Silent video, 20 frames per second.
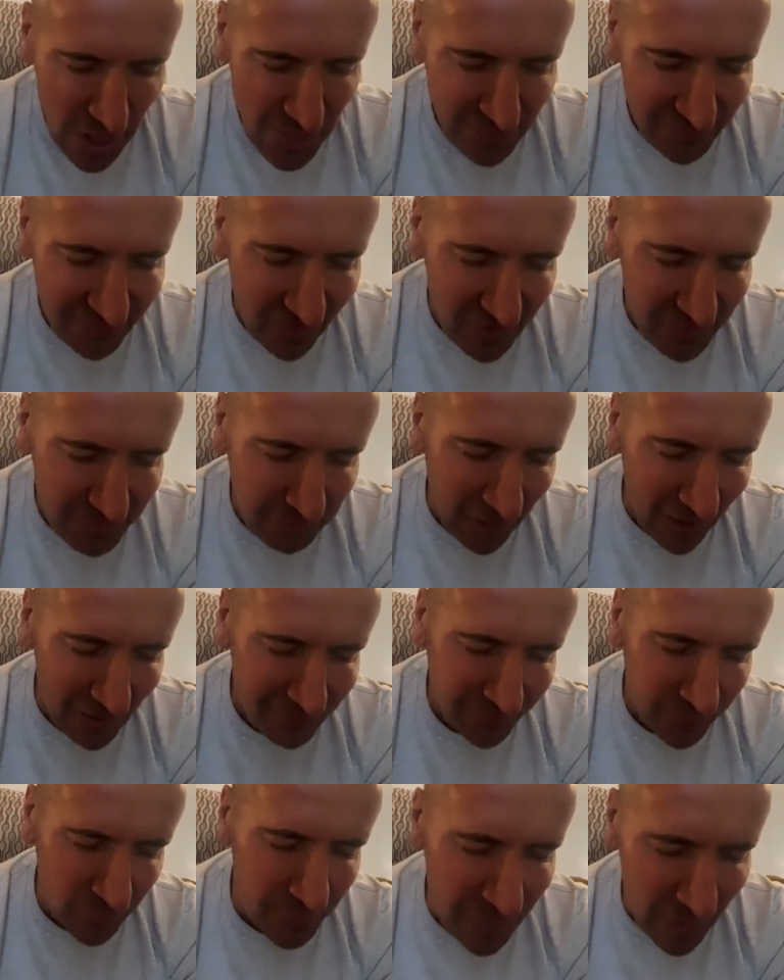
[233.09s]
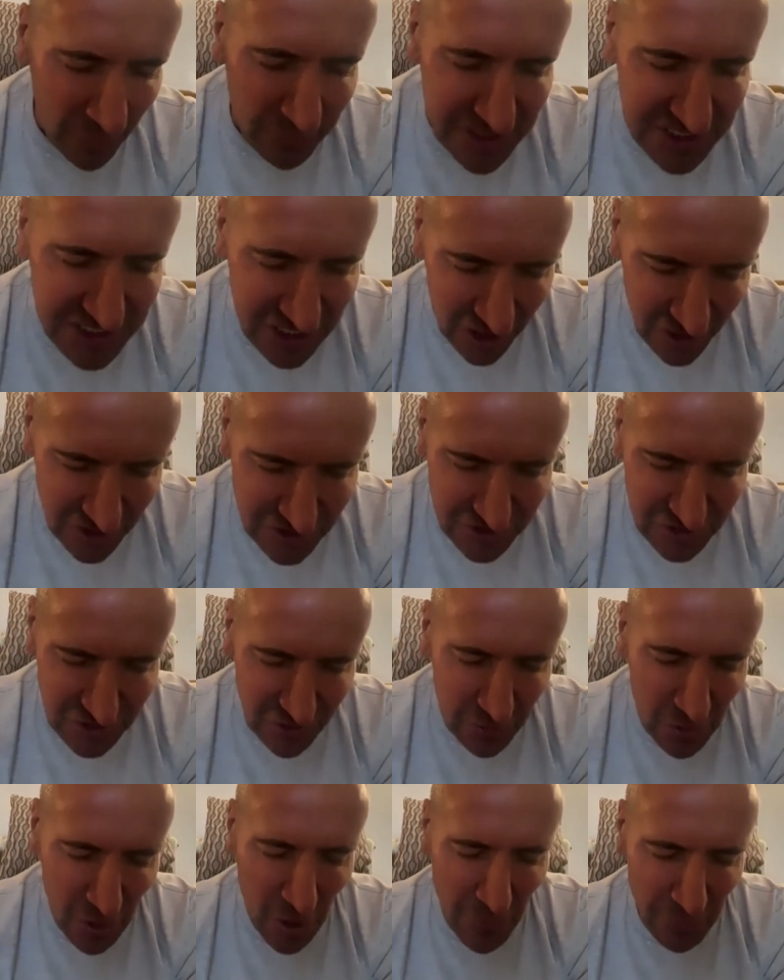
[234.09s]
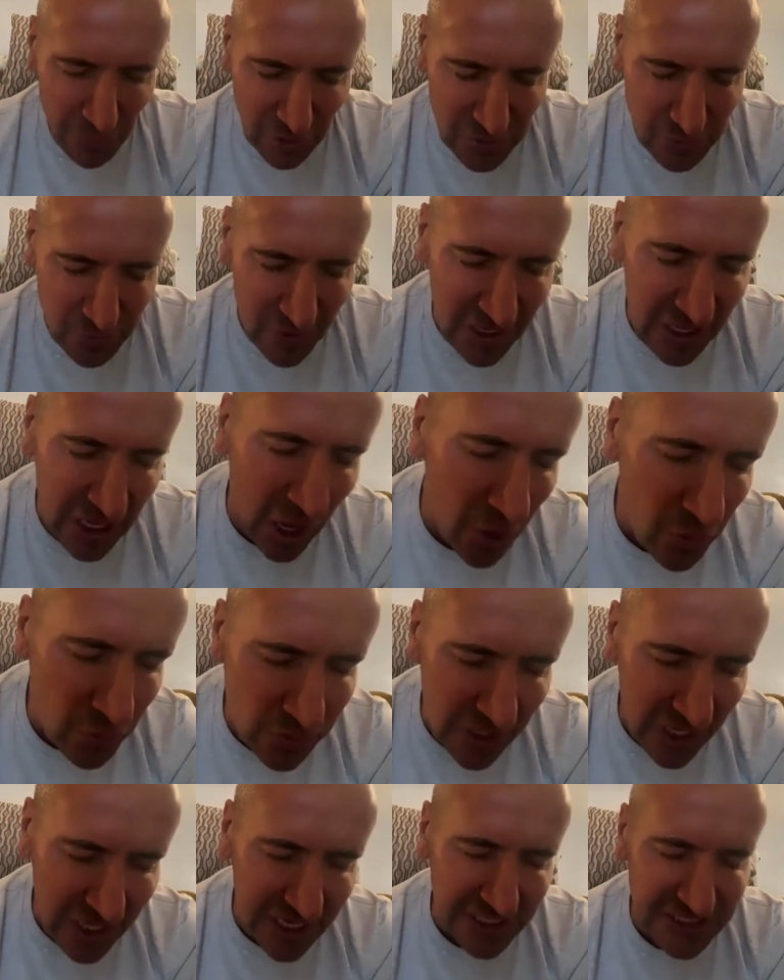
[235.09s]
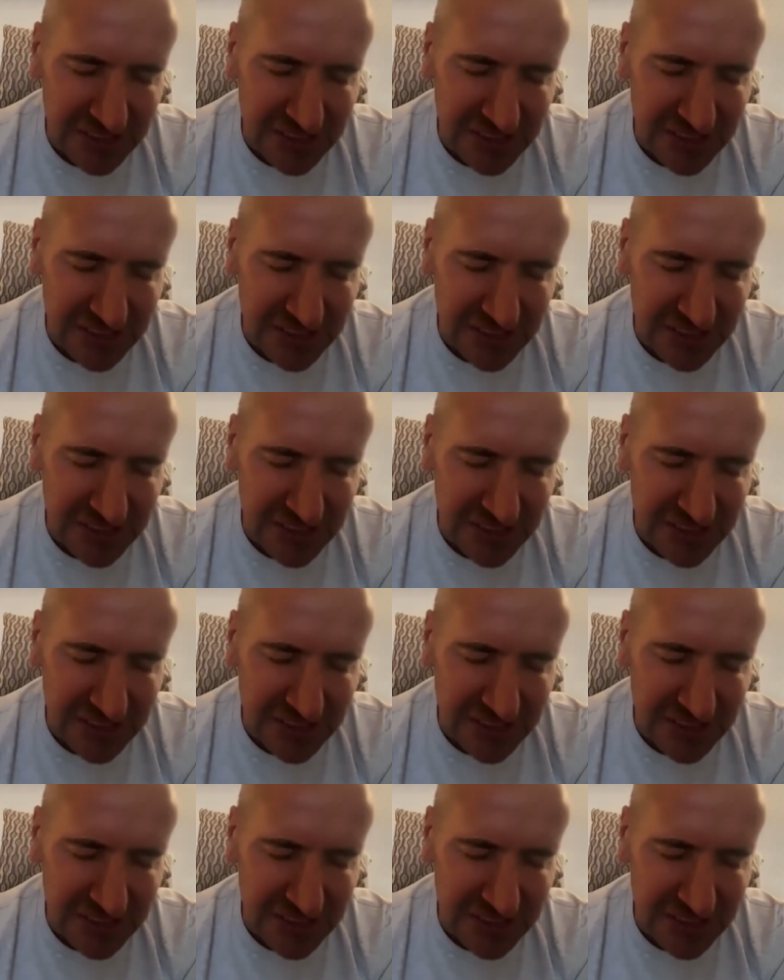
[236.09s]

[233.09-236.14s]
very platform that we turn to because we're lonely,